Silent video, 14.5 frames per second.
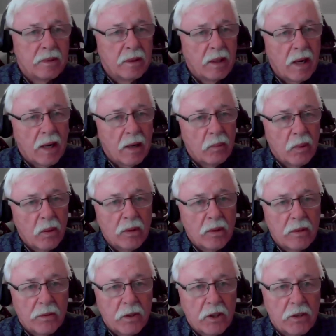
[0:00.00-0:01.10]
God wrote the
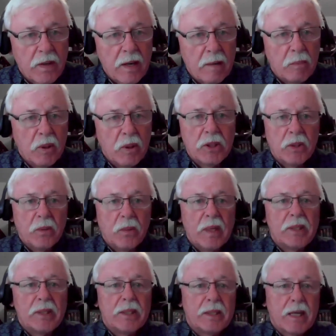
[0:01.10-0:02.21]
first 5 books and the
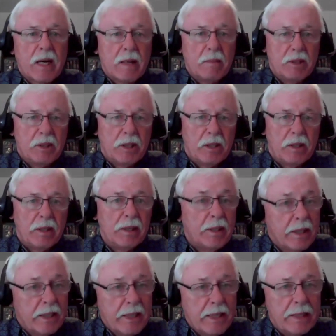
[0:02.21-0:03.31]
rest is commentary,
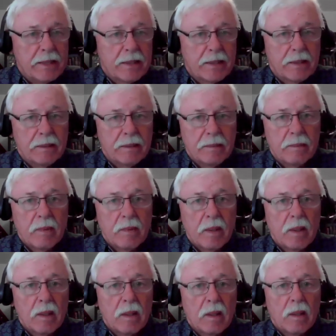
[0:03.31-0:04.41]
and it is.
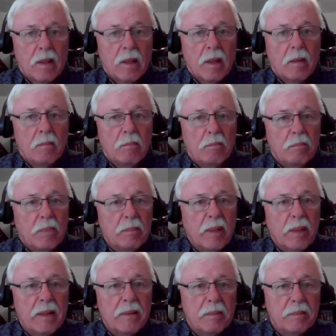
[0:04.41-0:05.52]
But
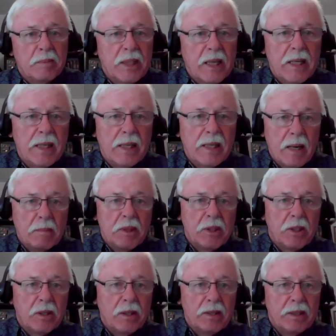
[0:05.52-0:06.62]
by saying
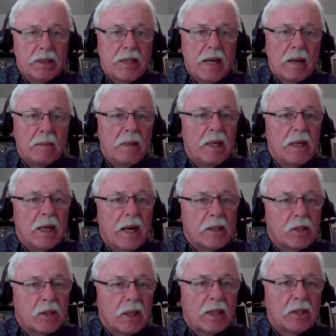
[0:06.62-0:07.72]
commentary does not mean it
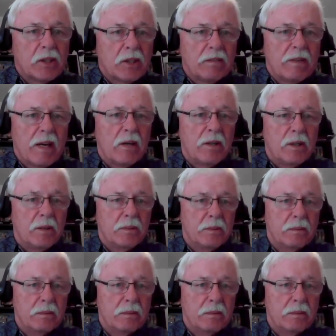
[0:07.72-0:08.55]
has lesser value.